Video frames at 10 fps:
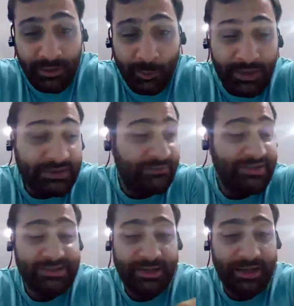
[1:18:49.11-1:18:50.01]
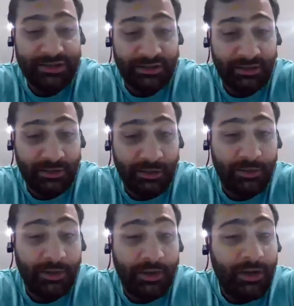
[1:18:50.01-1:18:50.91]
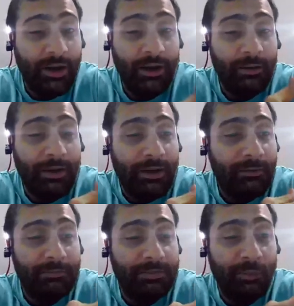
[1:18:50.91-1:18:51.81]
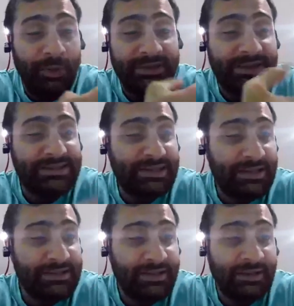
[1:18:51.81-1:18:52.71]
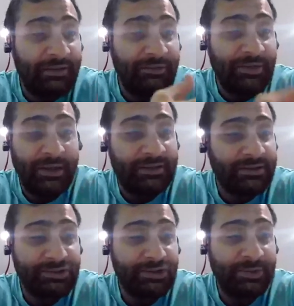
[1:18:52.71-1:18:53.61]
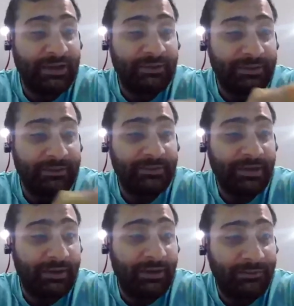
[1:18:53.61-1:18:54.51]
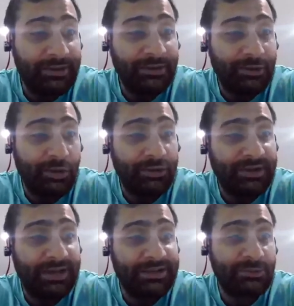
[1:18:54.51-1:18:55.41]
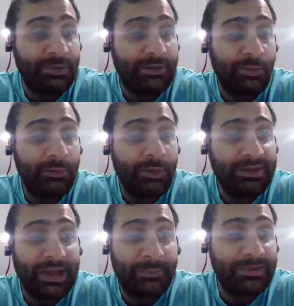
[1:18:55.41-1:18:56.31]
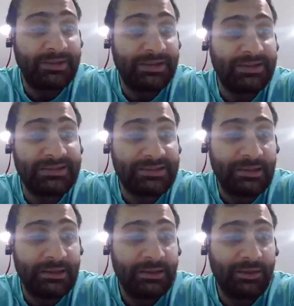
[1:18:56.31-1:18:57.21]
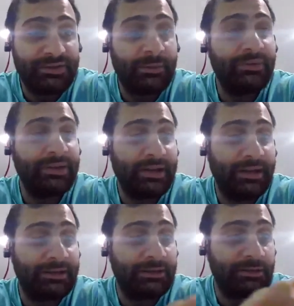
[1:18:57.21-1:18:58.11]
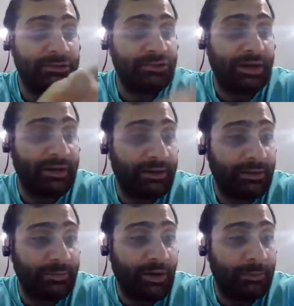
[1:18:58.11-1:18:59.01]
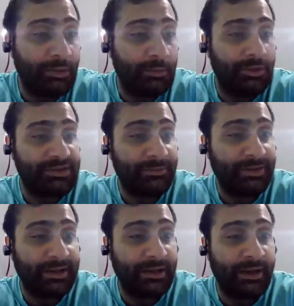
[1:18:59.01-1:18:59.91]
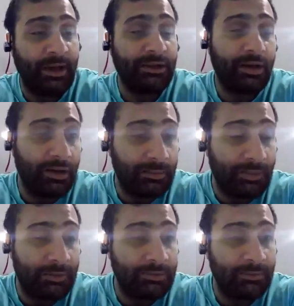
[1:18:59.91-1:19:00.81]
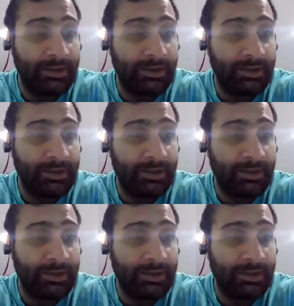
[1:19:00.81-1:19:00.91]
What investigation? Witnesses and everything. It should be a real court case where what happened is, something like a drug problem or something like an alcohol problem.